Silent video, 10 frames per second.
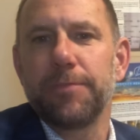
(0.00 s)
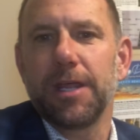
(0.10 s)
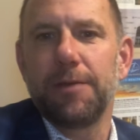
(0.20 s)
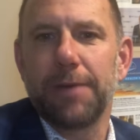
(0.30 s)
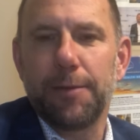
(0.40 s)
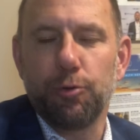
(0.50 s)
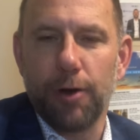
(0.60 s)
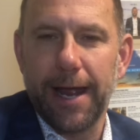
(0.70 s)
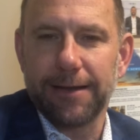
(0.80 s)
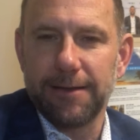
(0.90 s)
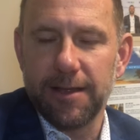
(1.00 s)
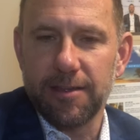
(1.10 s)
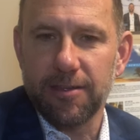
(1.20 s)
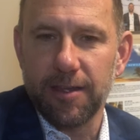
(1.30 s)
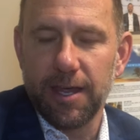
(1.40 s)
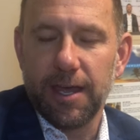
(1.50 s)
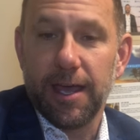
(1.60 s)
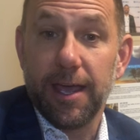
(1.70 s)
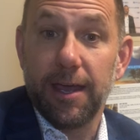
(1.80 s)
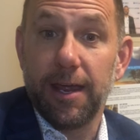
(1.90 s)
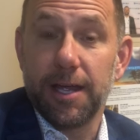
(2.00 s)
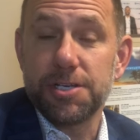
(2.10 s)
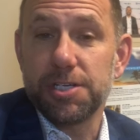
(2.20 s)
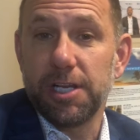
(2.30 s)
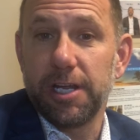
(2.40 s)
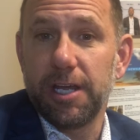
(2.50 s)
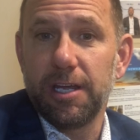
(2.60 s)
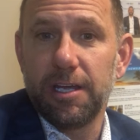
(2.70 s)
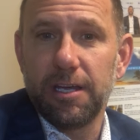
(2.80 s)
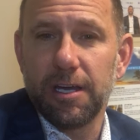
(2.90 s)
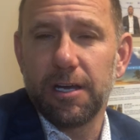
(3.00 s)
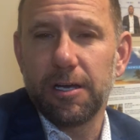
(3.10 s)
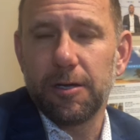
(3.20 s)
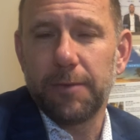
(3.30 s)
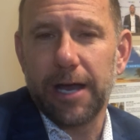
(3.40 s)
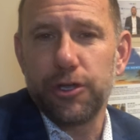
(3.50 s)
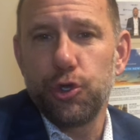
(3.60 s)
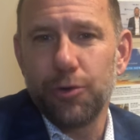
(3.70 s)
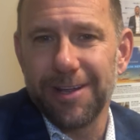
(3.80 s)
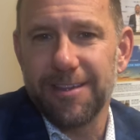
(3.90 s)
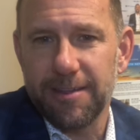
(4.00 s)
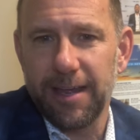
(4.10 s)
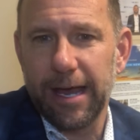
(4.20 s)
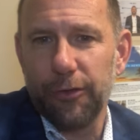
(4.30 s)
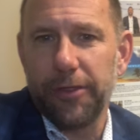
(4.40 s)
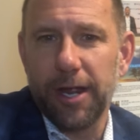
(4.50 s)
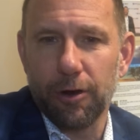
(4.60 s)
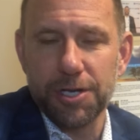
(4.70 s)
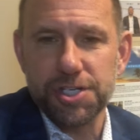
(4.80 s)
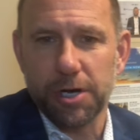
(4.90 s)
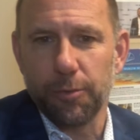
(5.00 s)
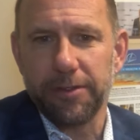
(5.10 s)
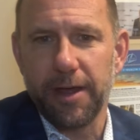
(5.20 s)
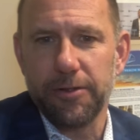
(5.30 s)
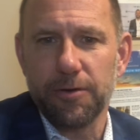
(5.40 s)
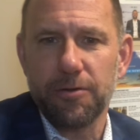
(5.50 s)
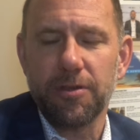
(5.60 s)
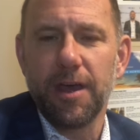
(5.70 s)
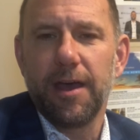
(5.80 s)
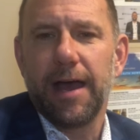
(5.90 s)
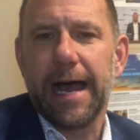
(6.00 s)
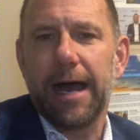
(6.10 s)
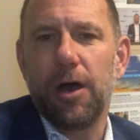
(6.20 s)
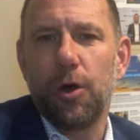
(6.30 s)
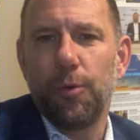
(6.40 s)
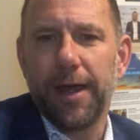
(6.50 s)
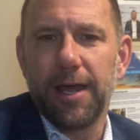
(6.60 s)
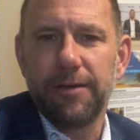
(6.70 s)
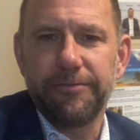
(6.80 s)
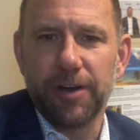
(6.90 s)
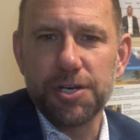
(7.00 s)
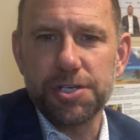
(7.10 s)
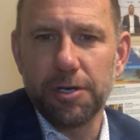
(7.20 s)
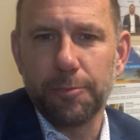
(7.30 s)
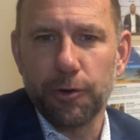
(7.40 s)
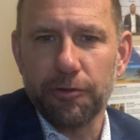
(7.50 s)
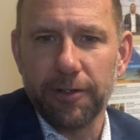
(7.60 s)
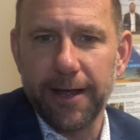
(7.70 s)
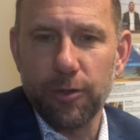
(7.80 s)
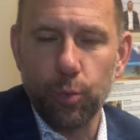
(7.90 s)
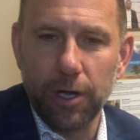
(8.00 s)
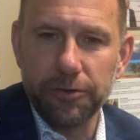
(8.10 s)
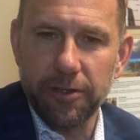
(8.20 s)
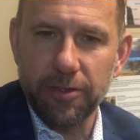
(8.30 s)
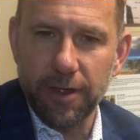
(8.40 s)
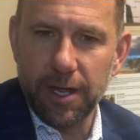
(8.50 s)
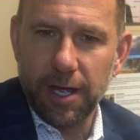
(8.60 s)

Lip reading: in my practice, and actually how you can see out there and share with others how a functional personalized wellness